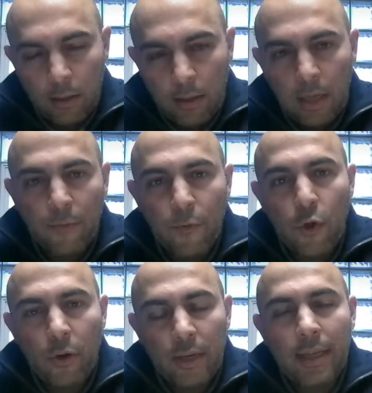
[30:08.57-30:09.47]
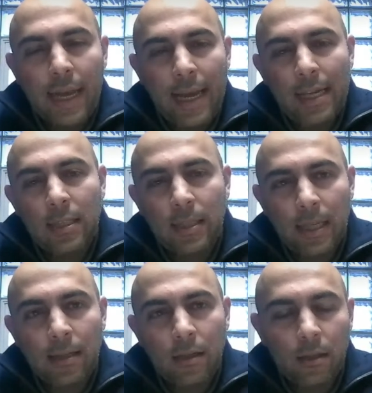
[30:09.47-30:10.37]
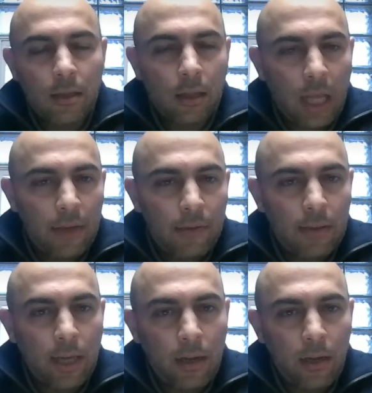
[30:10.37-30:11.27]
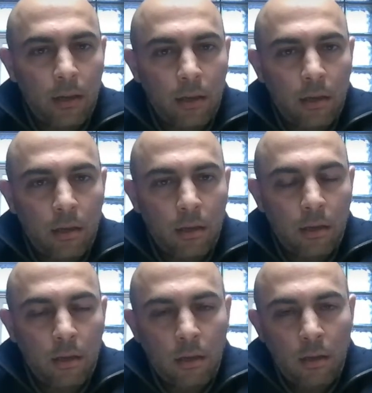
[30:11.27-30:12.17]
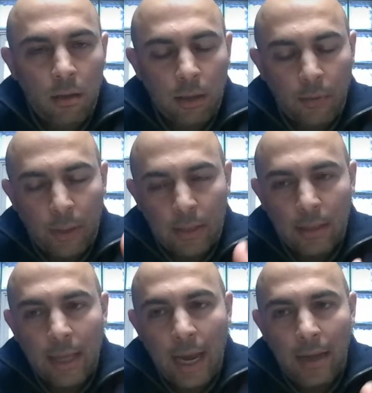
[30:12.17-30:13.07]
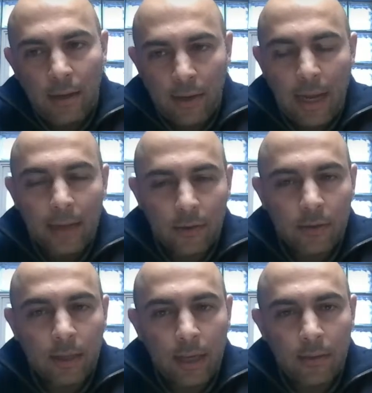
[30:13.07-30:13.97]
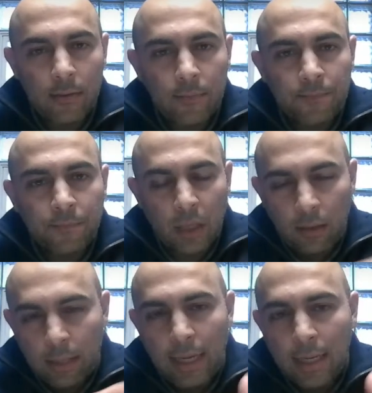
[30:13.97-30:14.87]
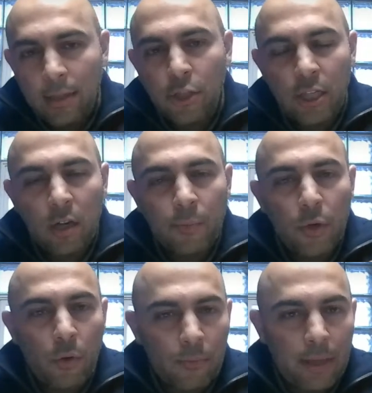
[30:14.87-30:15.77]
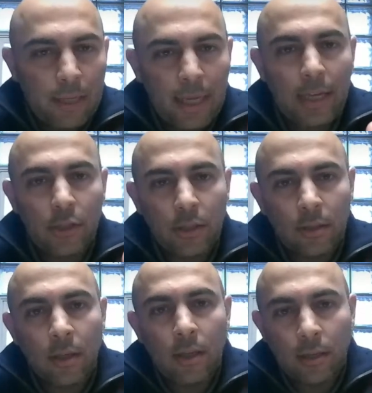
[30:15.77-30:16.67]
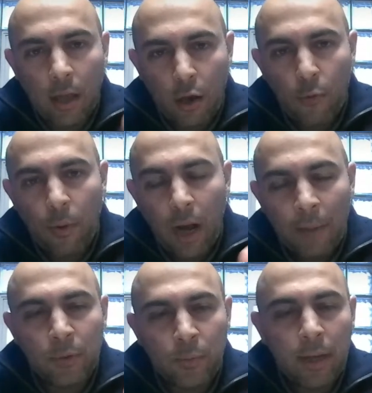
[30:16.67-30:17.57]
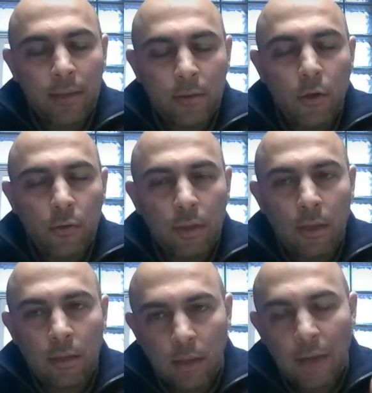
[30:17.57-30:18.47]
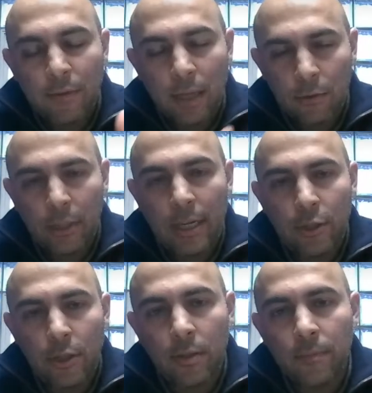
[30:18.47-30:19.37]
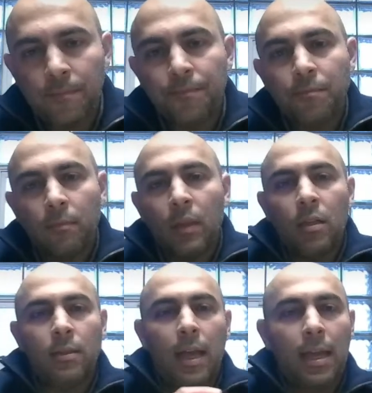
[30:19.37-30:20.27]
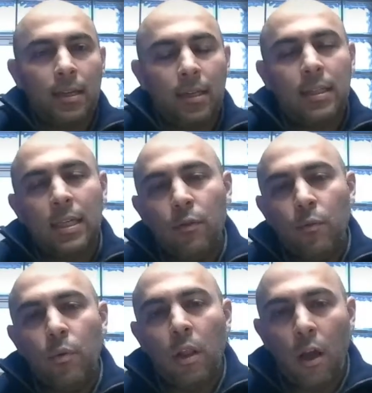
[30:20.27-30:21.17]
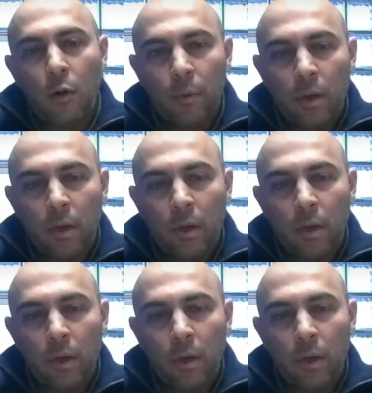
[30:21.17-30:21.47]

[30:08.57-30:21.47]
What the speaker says: If you are engaged in the lifestyle with diet and exercise, taking GLP-1 medications to help optimize those lifestyle changes, the NAD will help